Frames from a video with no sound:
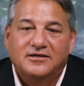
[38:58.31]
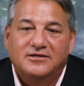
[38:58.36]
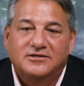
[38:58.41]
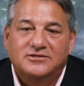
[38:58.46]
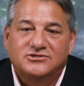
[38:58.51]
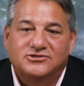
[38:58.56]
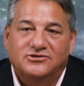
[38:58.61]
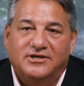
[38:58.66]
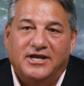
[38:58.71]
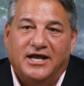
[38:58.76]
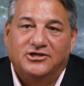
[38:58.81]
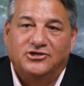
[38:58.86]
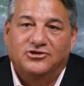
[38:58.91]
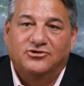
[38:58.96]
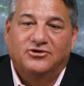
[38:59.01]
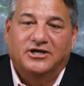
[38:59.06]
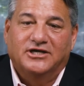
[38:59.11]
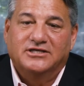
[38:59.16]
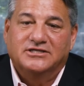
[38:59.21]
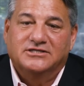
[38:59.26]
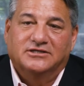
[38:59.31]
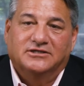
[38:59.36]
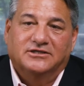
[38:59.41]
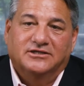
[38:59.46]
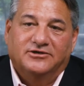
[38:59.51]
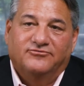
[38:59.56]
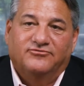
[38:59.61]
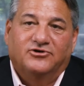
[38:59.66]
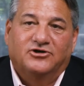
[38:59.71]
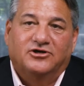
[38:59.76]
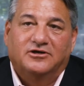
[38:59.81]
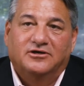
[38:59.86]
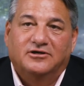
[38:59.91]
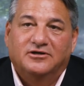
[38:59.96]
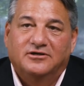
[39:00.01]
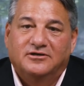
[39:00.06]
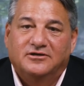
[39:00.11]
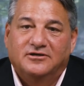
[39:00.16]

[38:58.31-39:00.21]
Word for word: so that you can deliver.